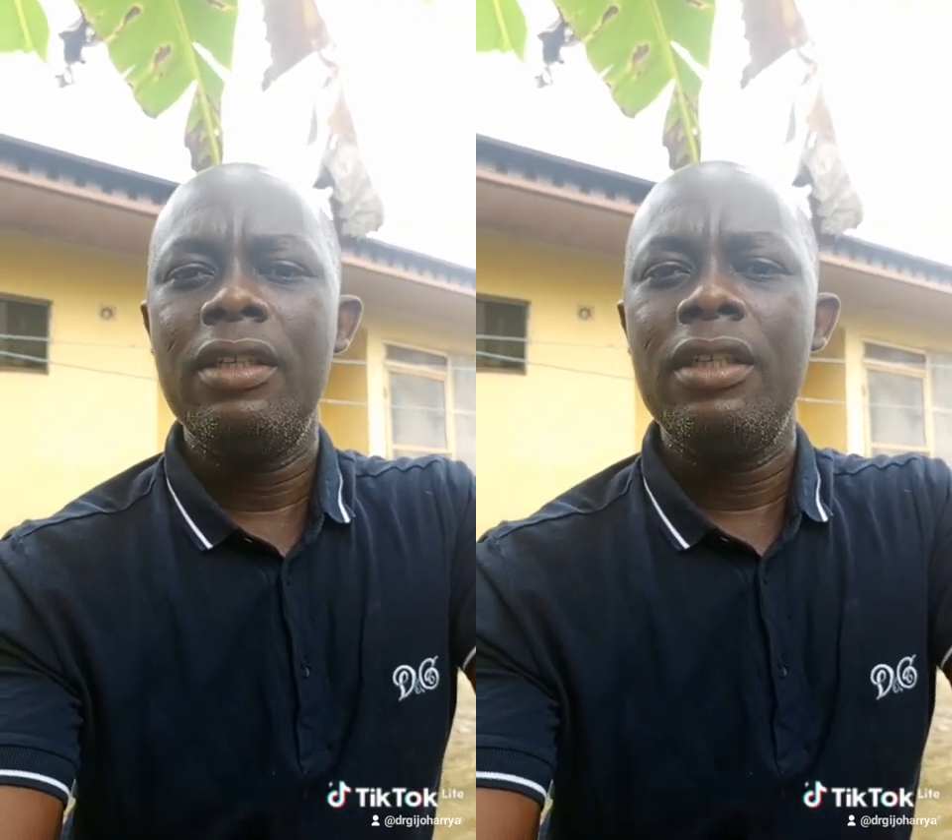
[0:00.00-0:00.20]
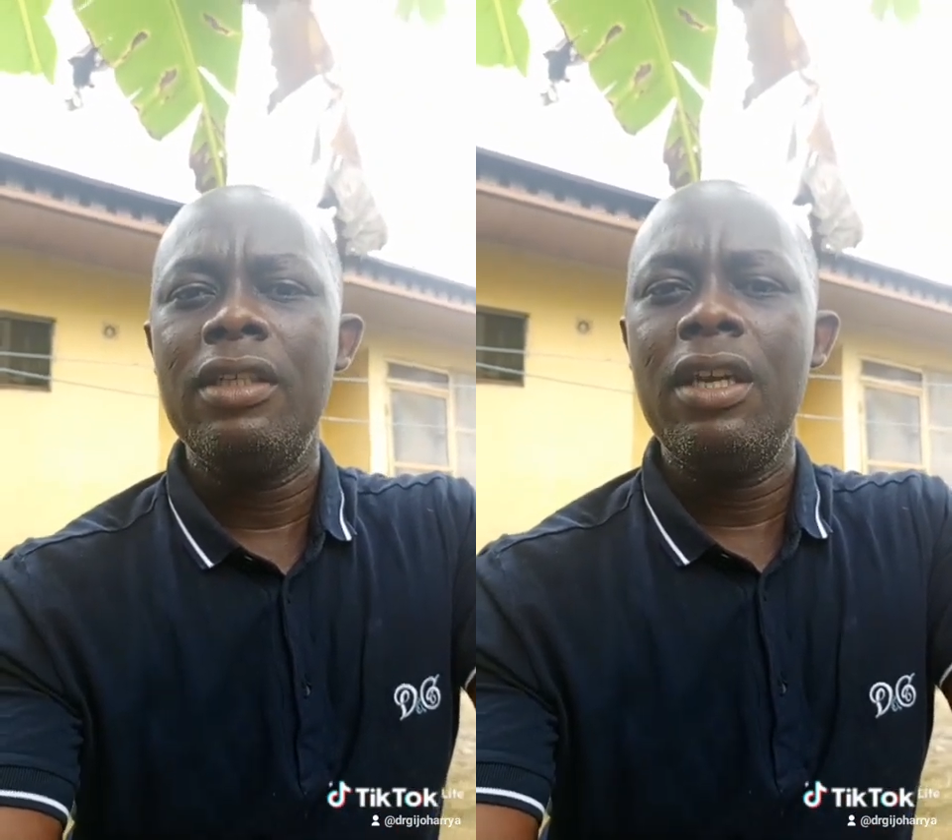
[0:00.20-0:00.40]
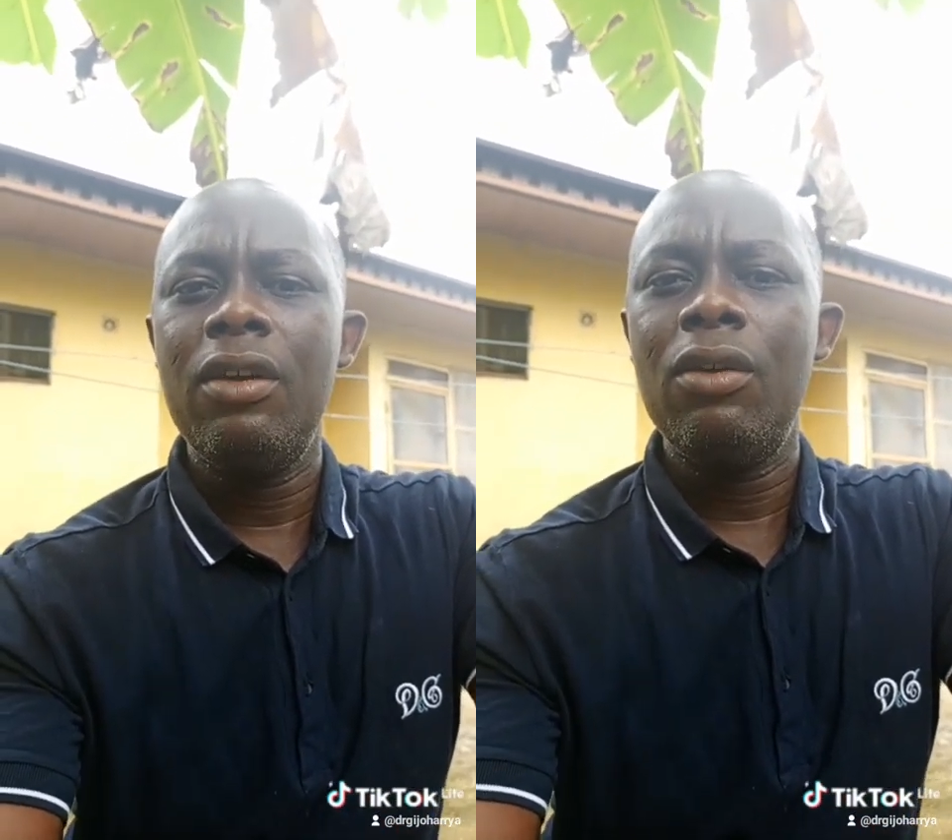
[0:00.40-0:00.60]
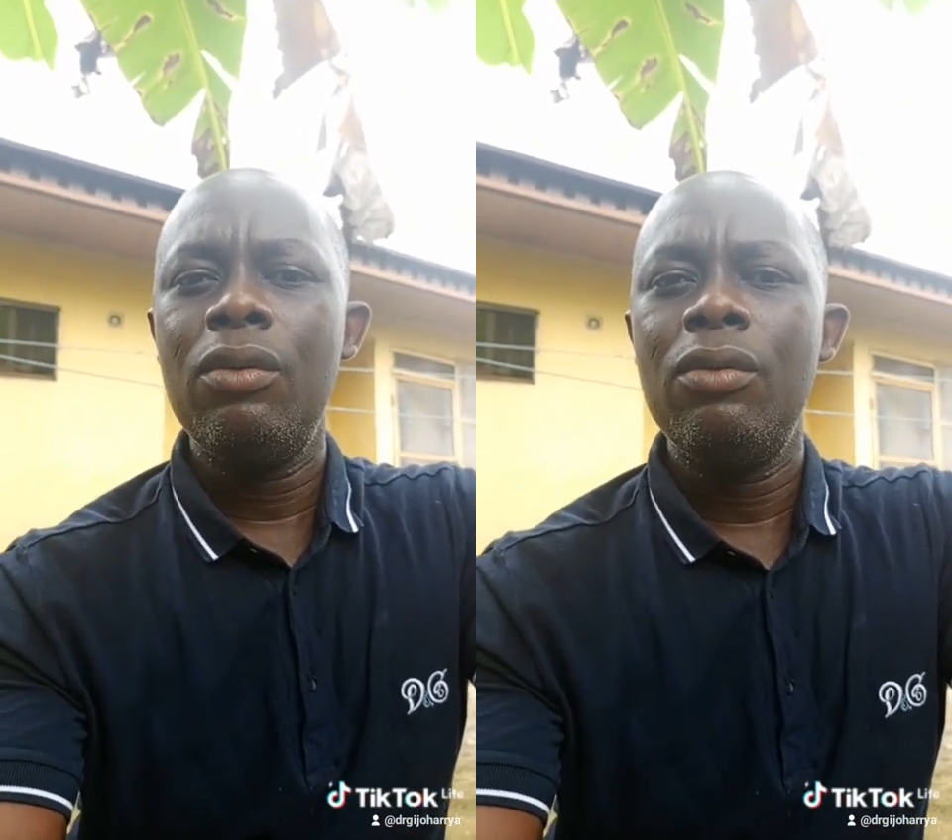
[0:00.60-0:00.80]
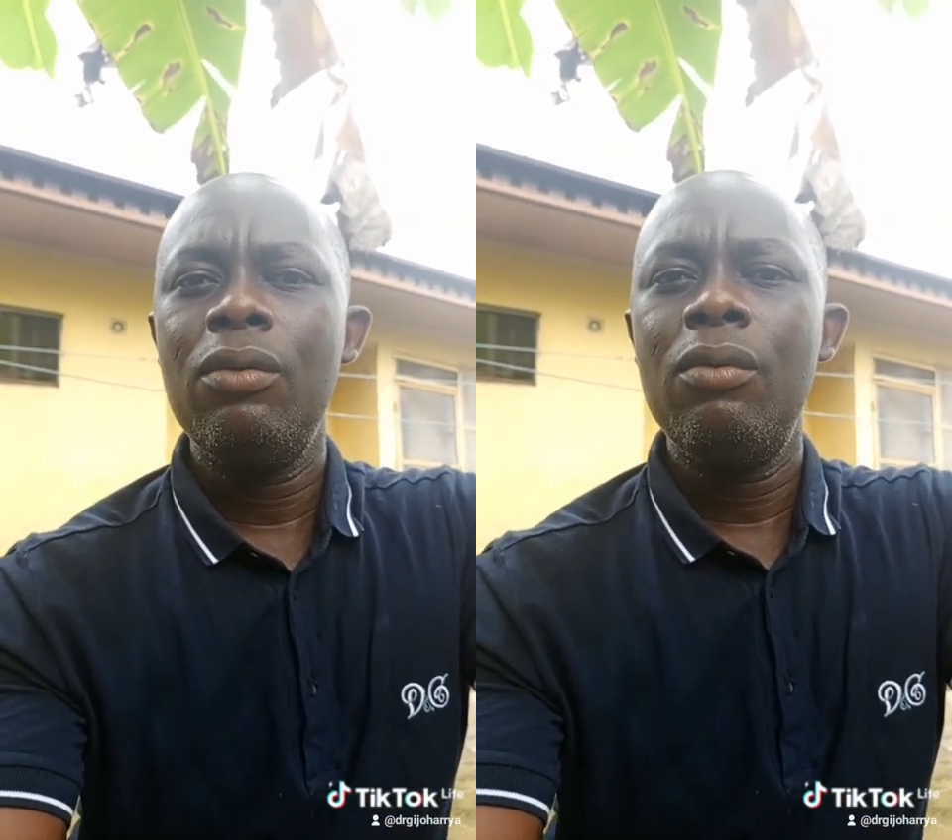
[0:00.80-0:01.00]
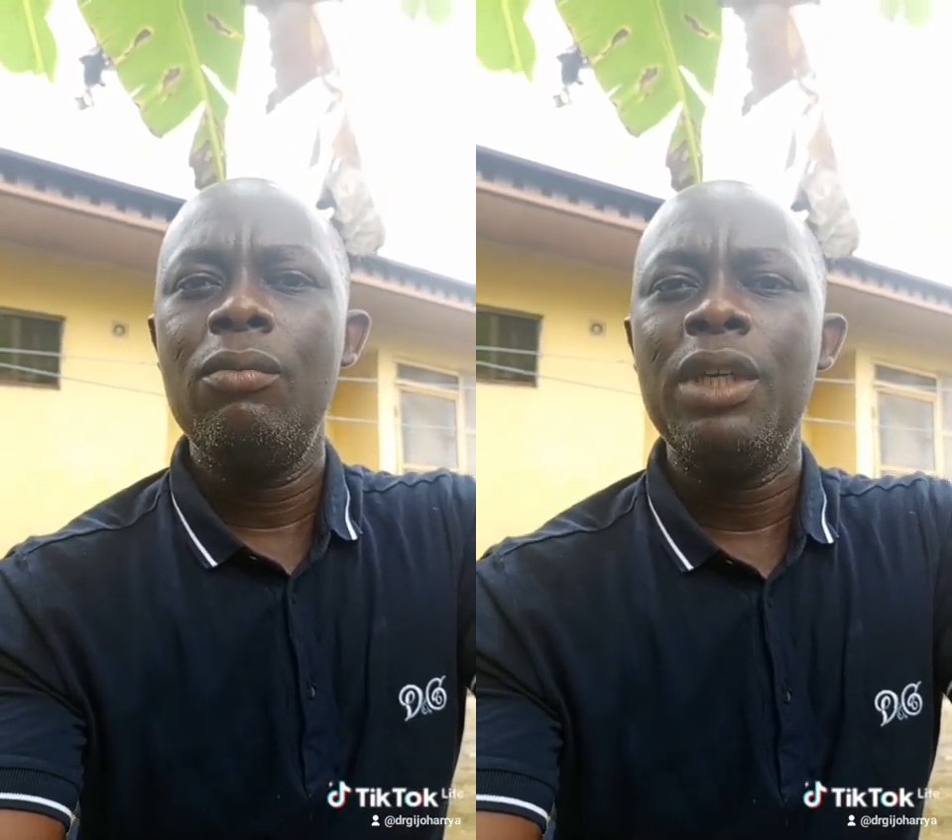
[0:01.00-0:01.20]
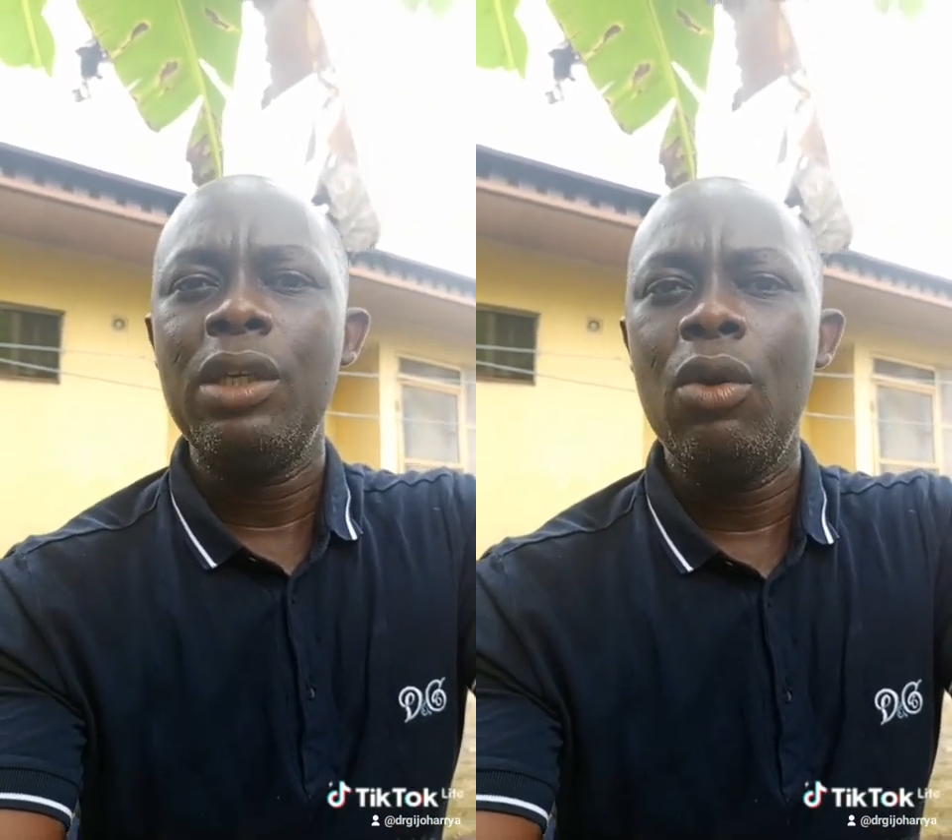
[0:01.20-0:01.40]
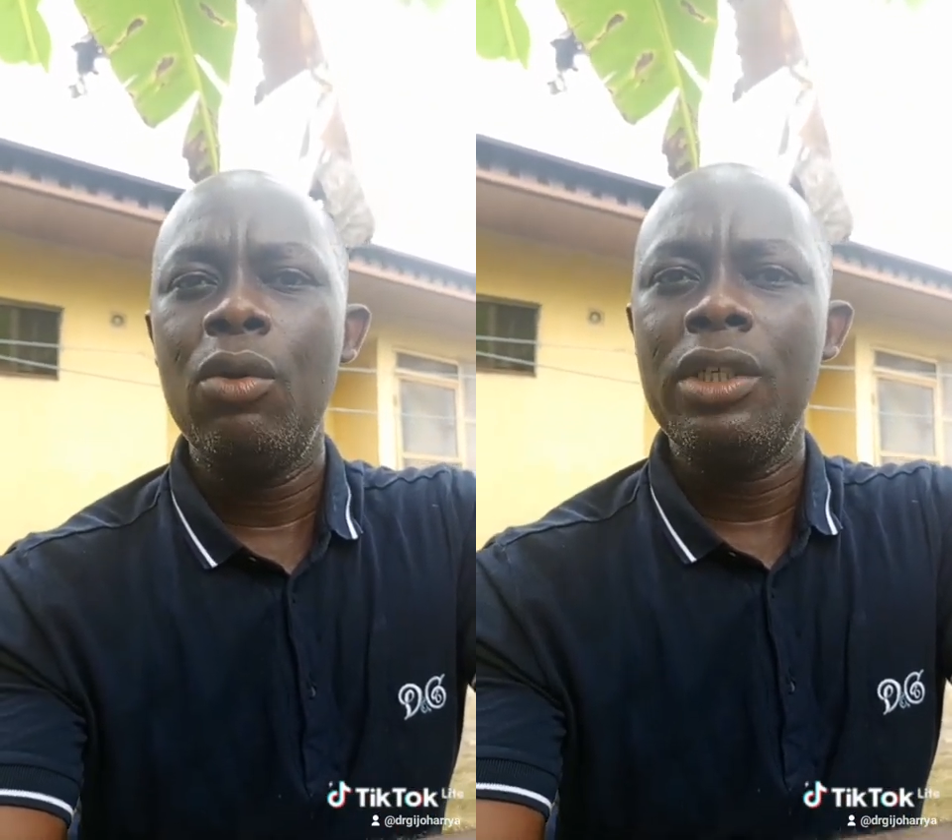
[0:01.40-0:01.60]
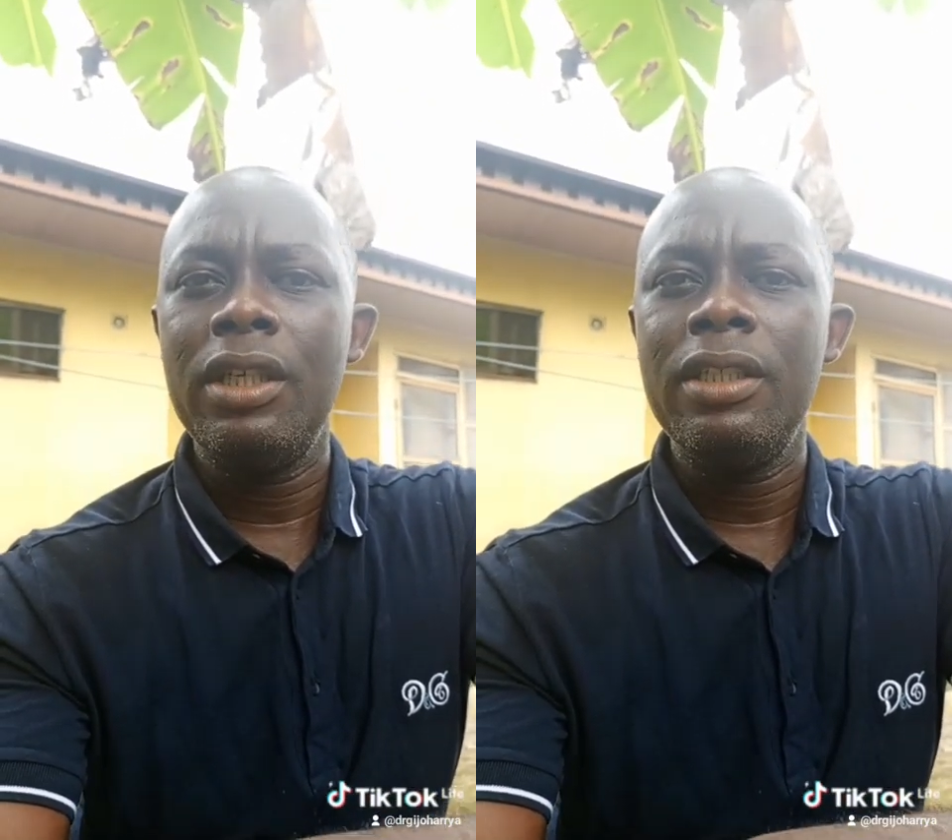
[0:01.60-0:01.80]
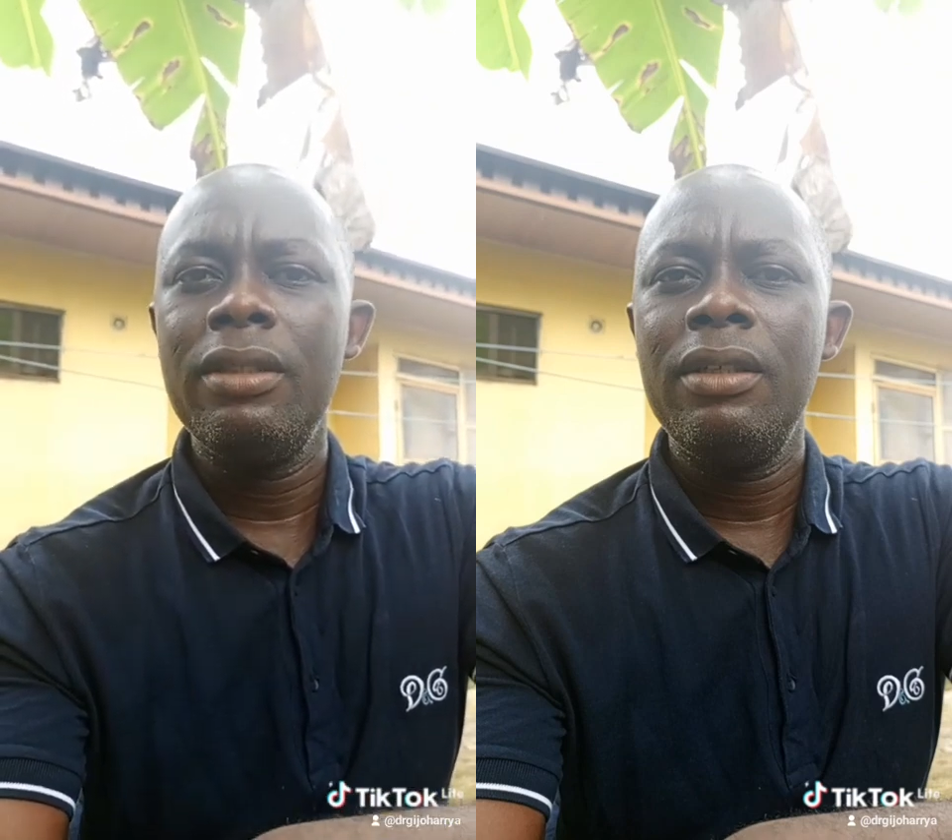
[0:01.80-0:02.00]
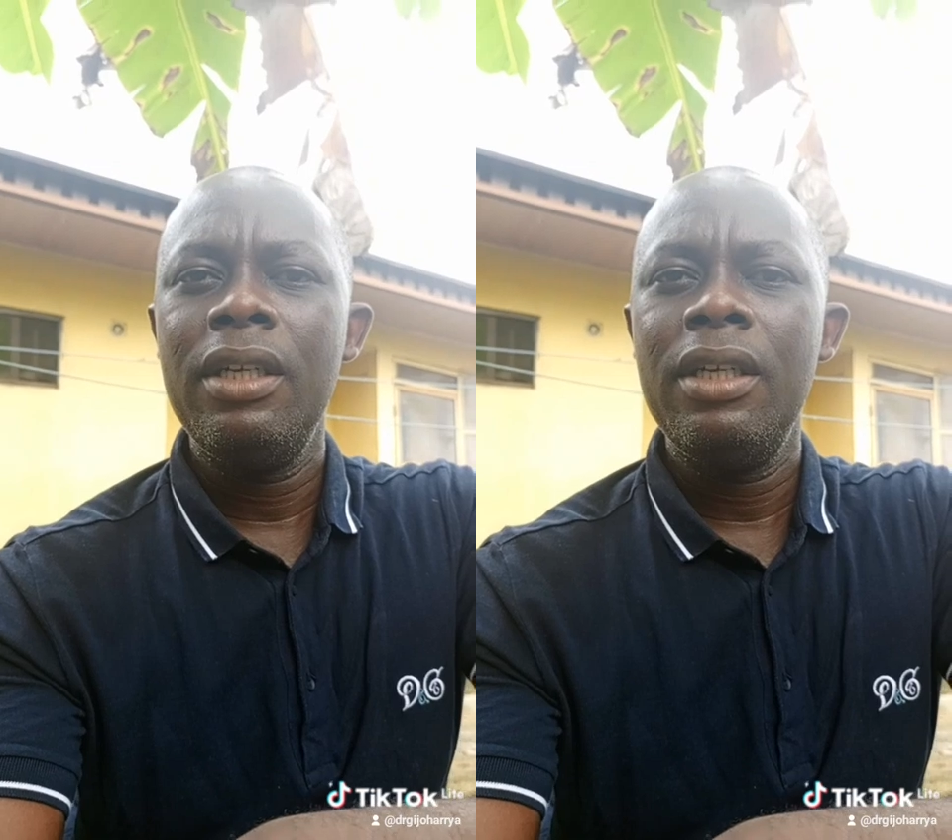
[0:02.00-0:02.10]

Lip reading: Deuteromycota.